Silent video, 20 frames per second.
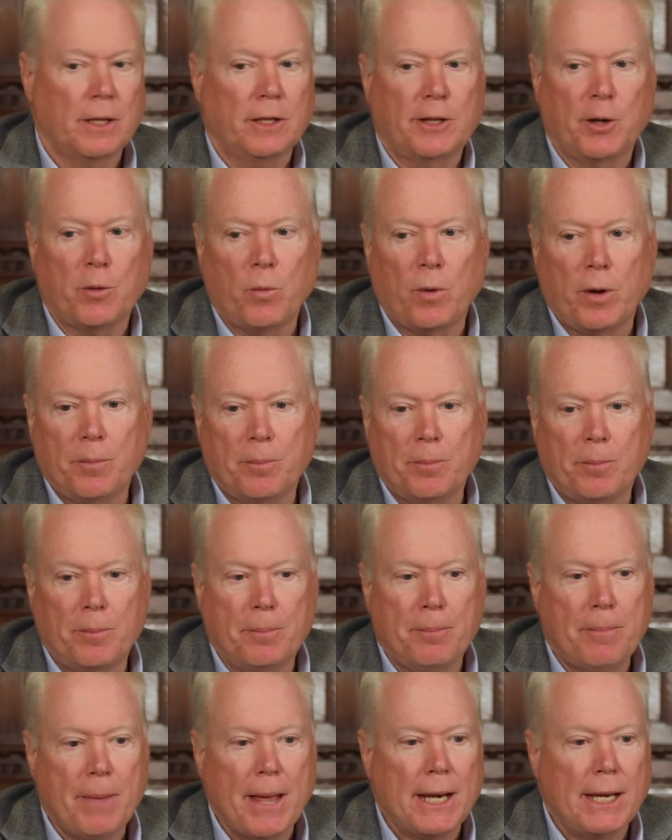that that we've
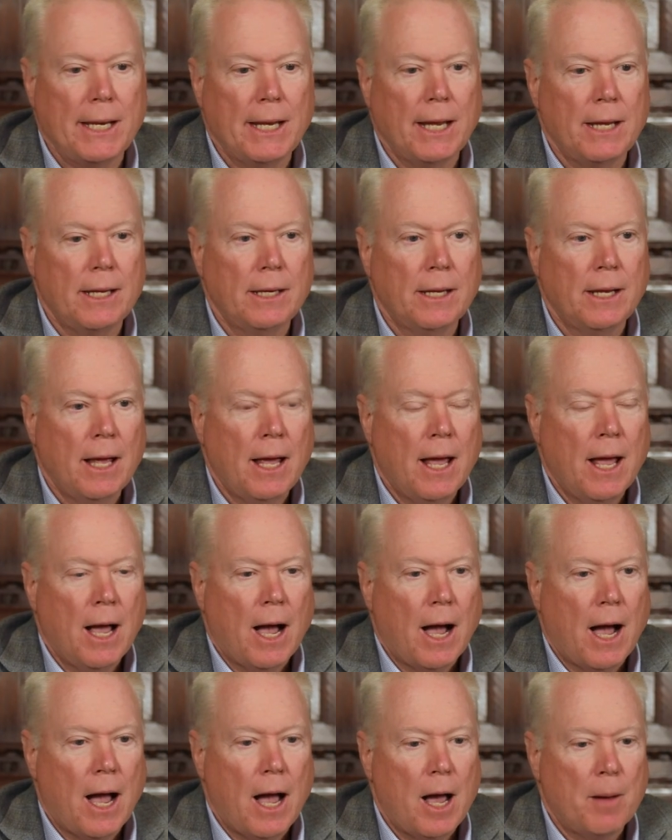been in.
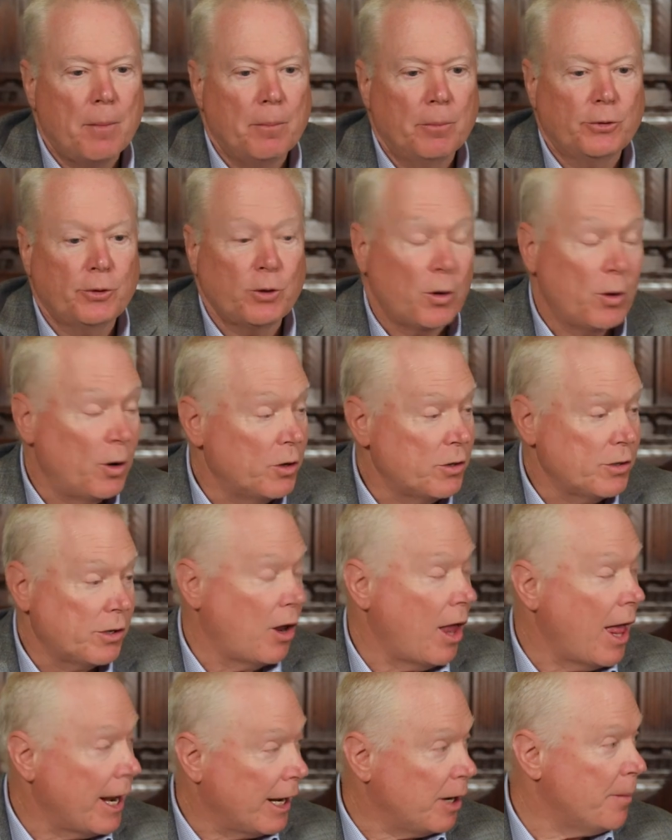Um, so there's a
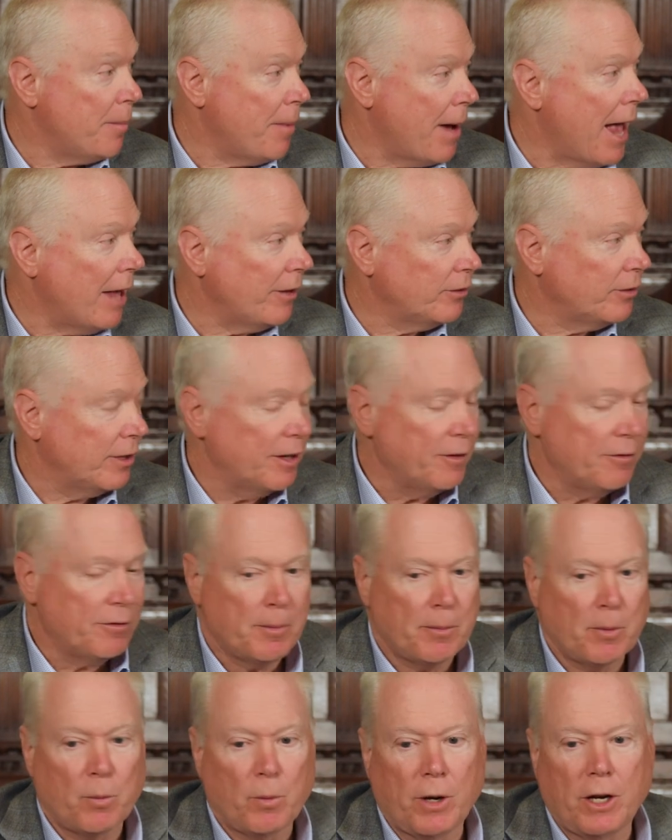lot of capacity
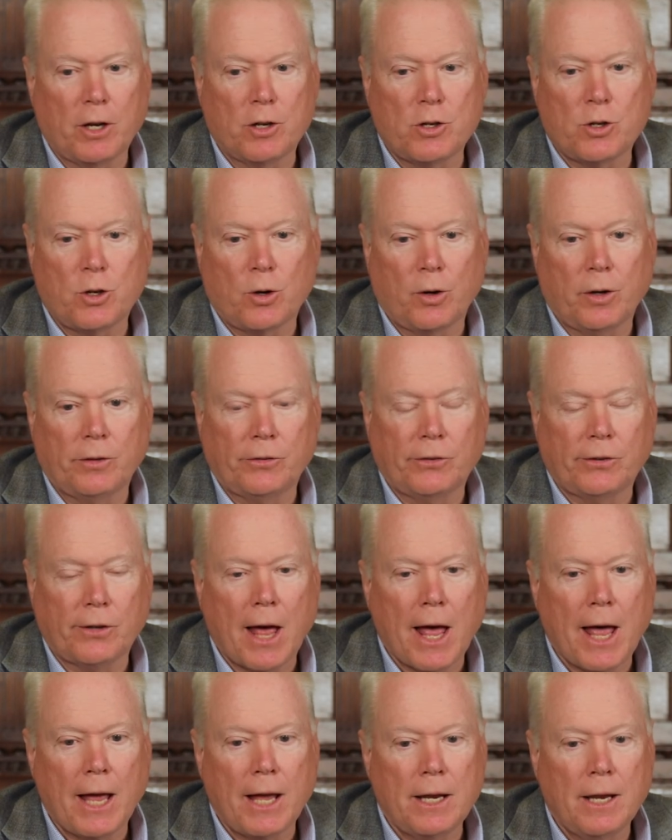from a reinsurance
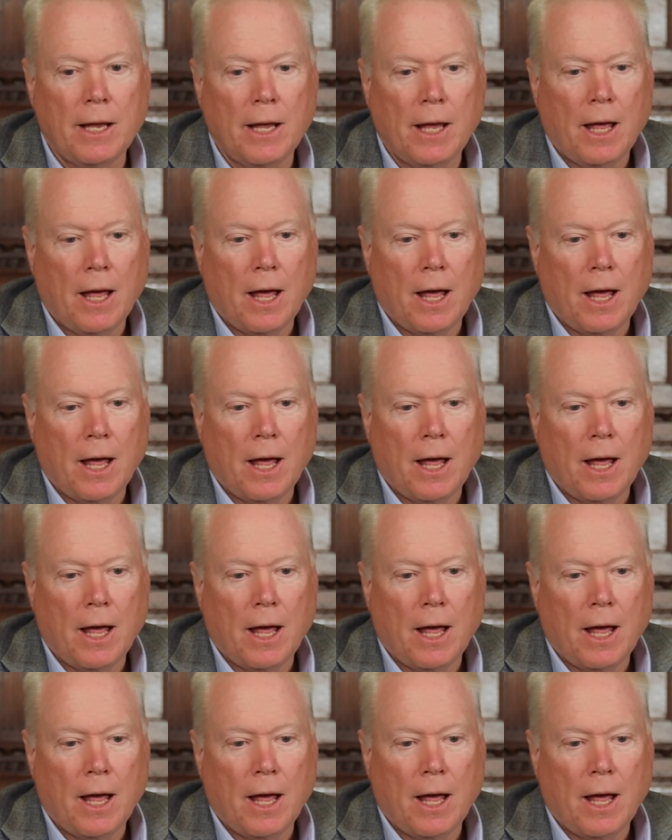side.